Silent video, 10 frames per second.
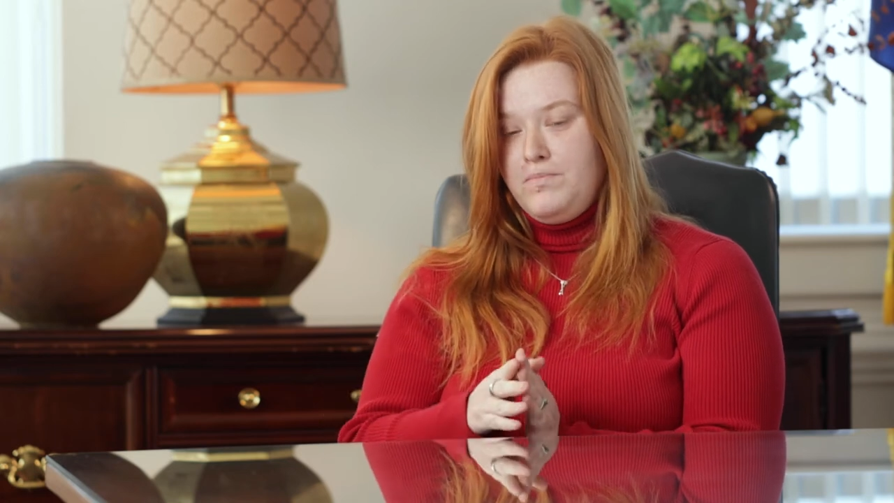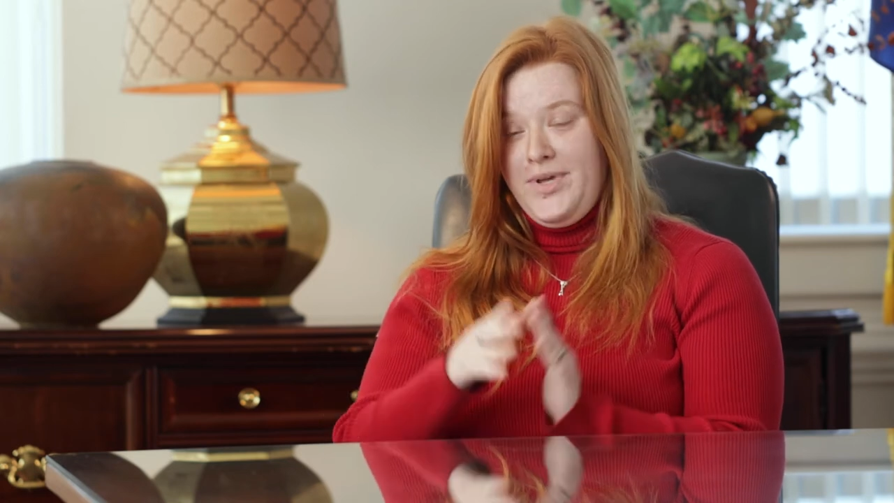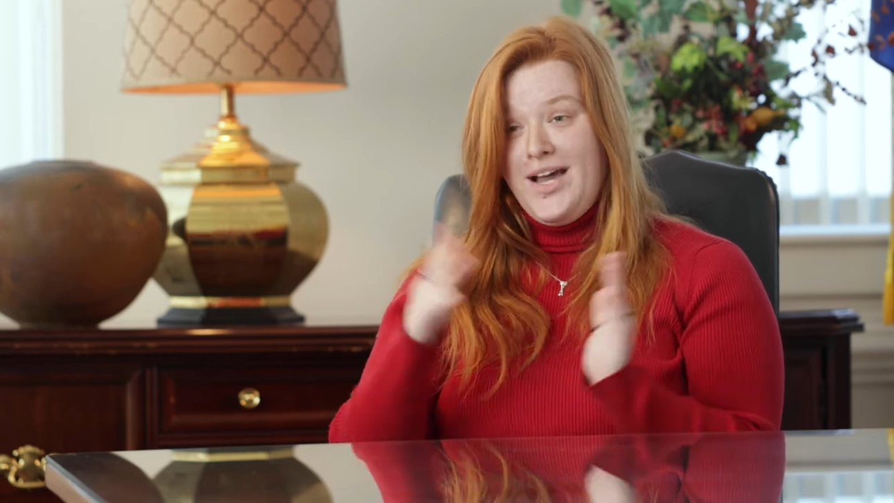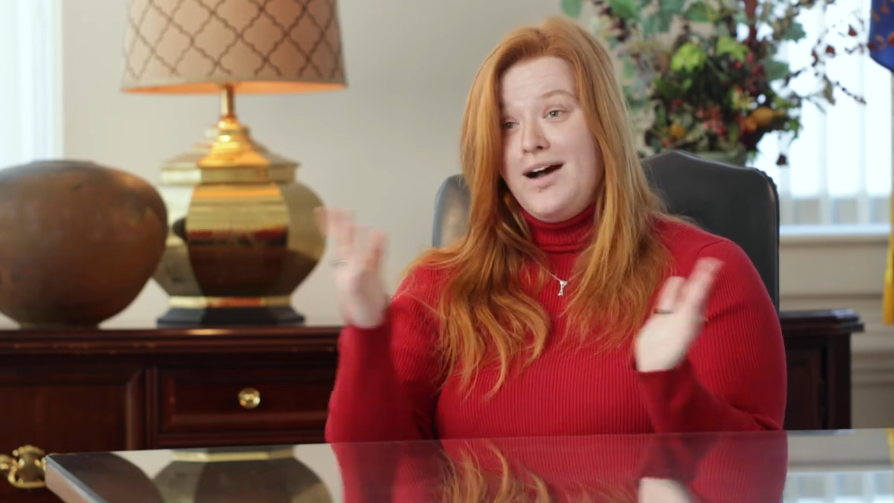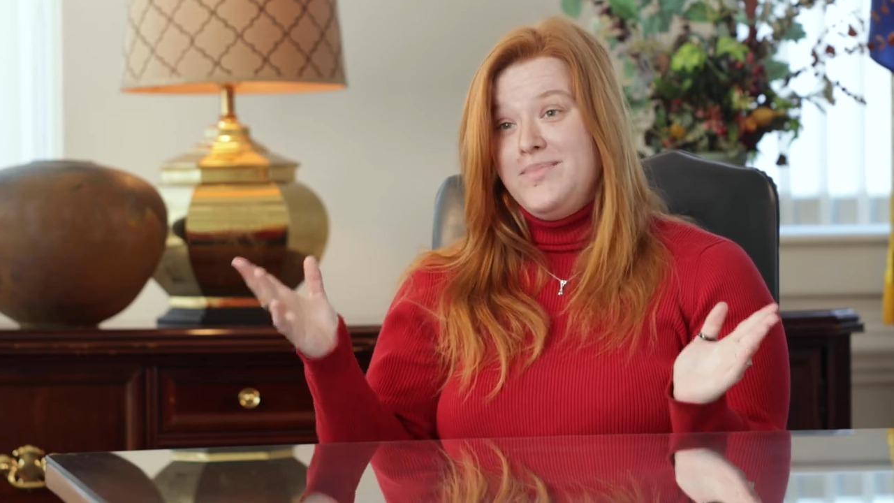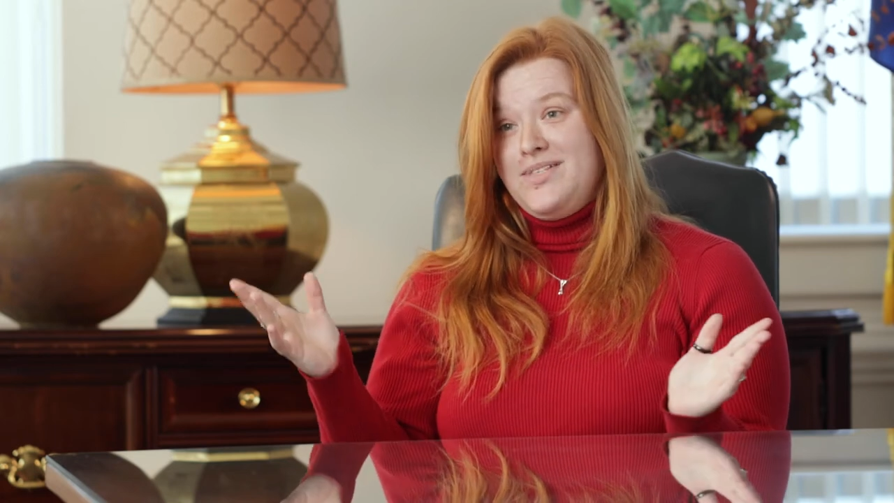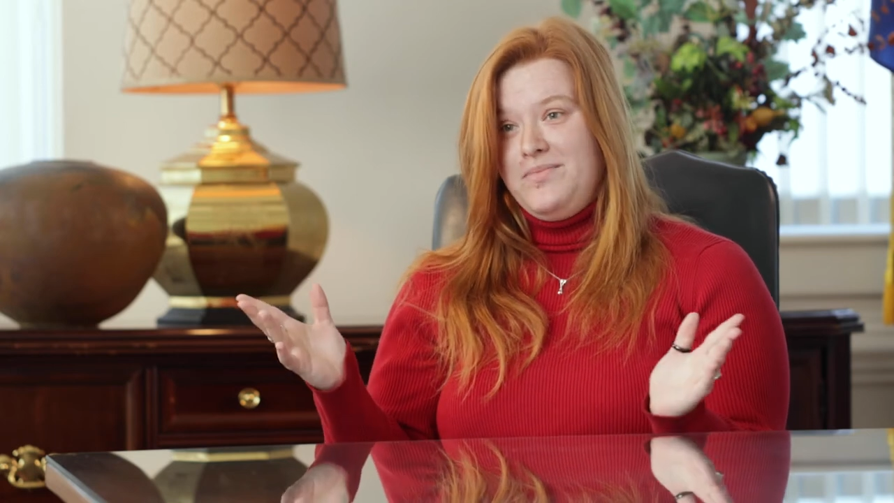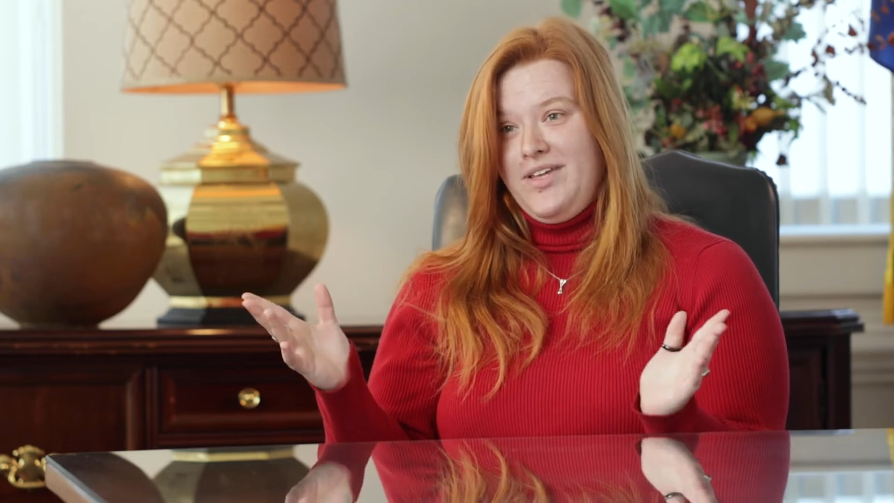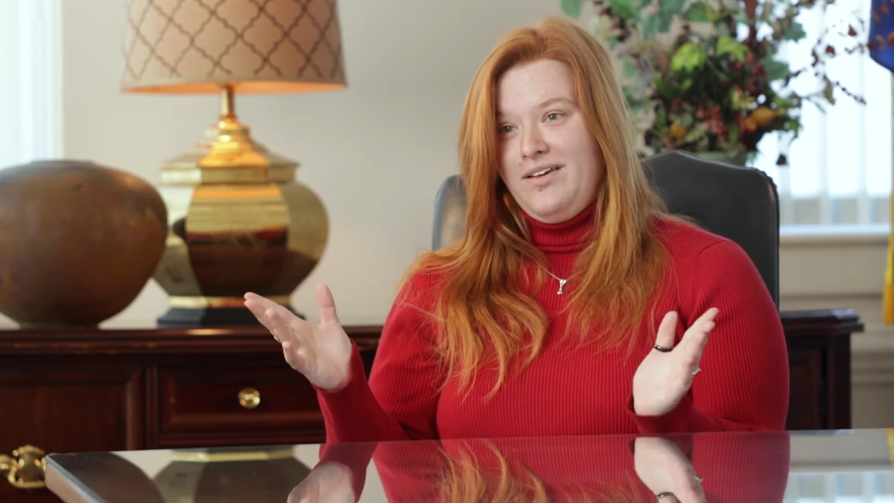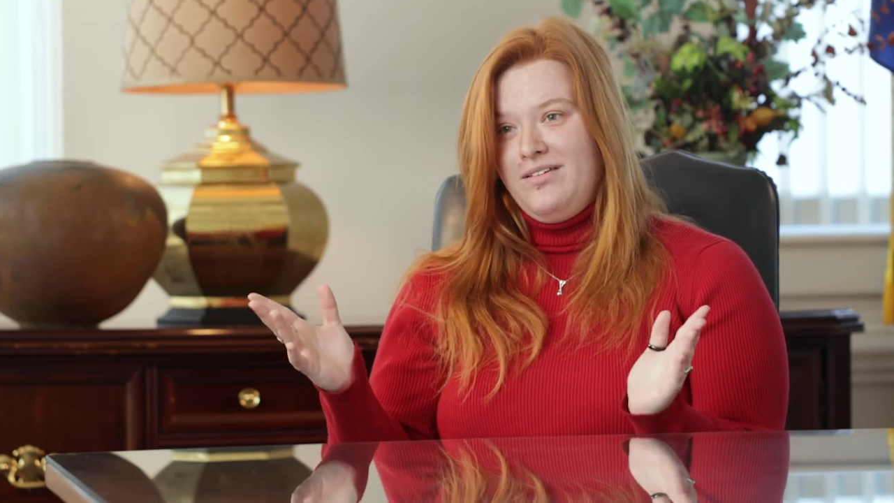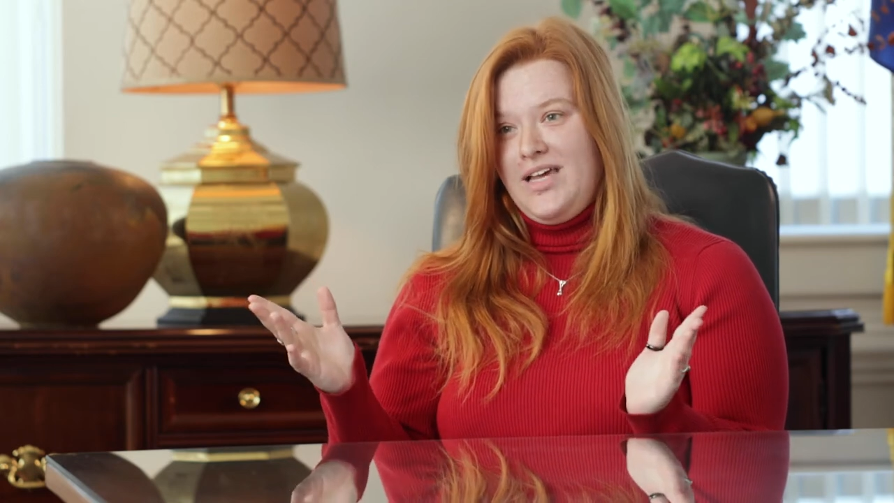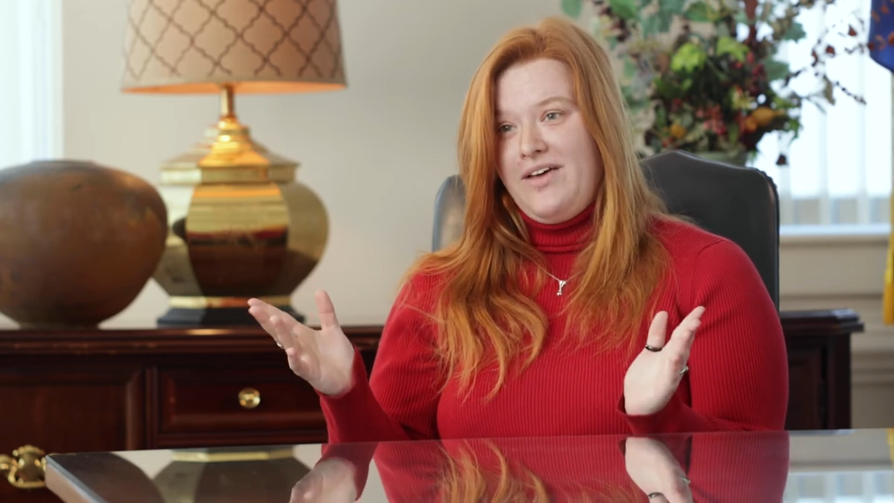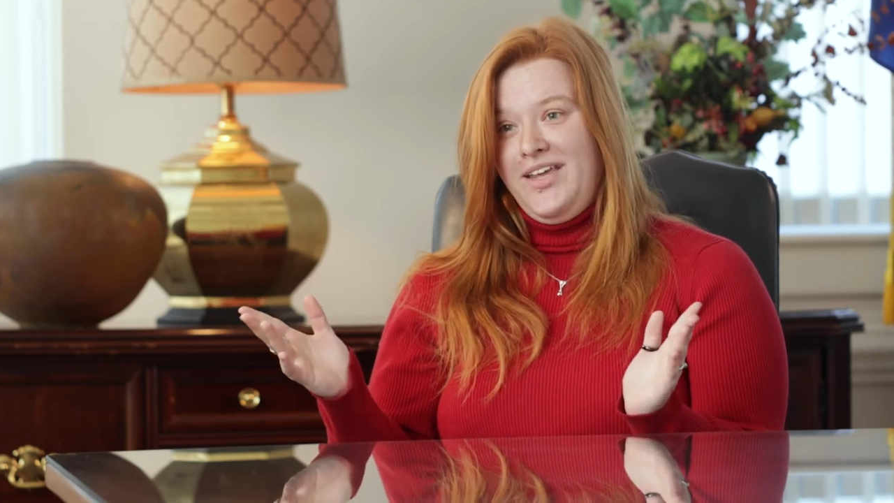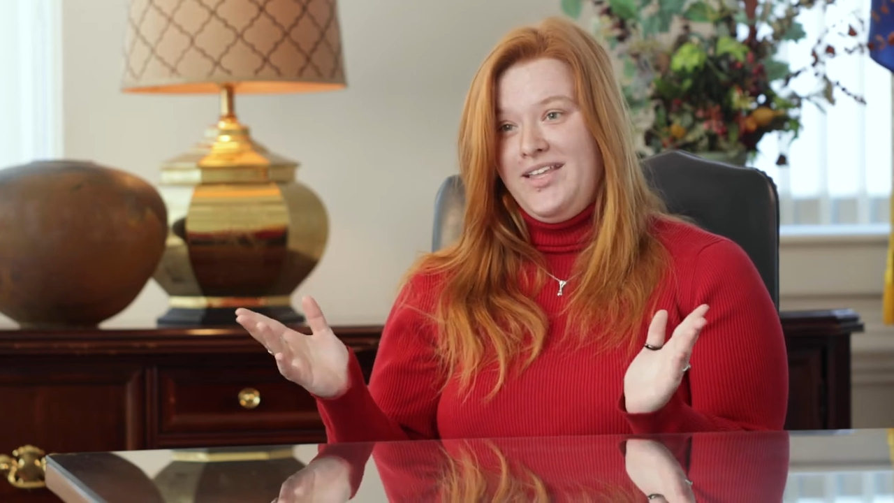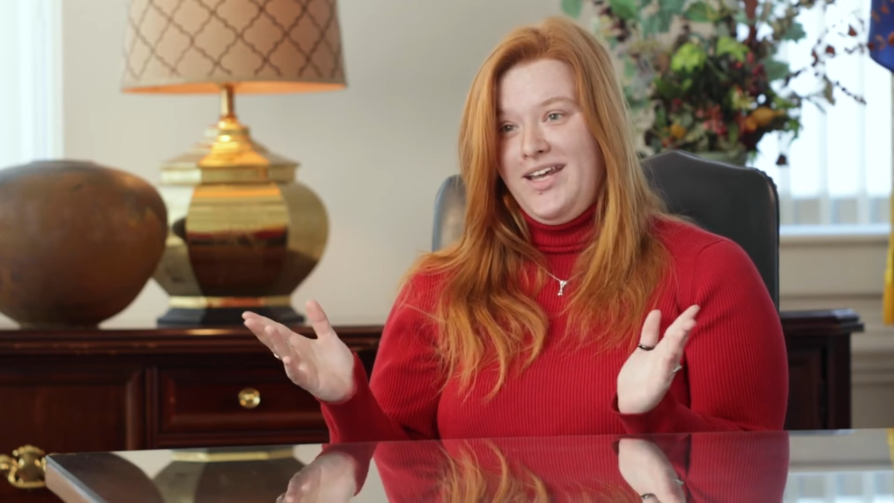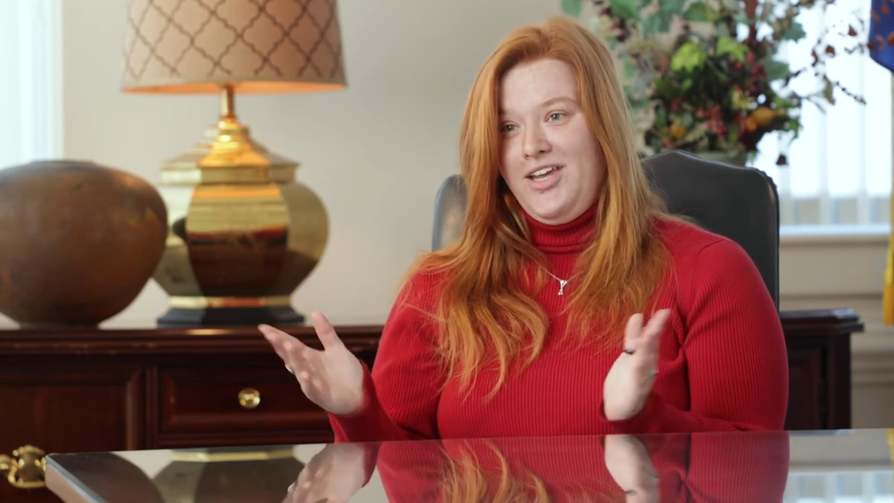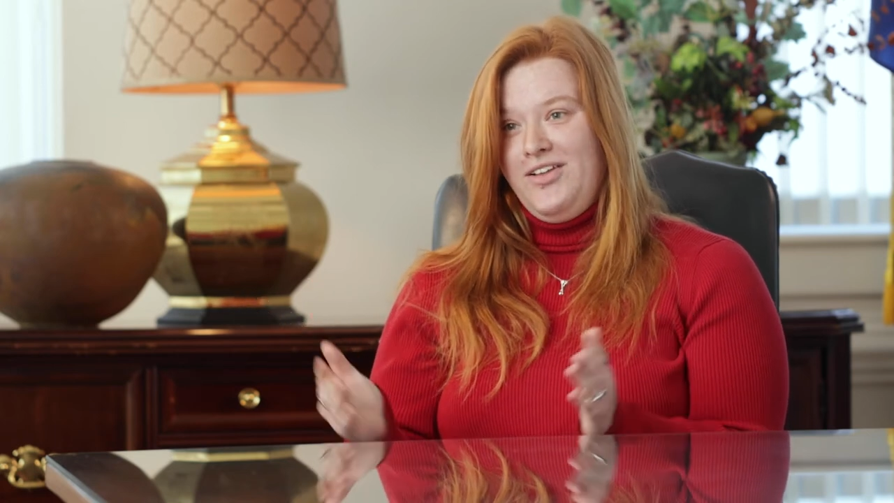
become something, at the end of the day,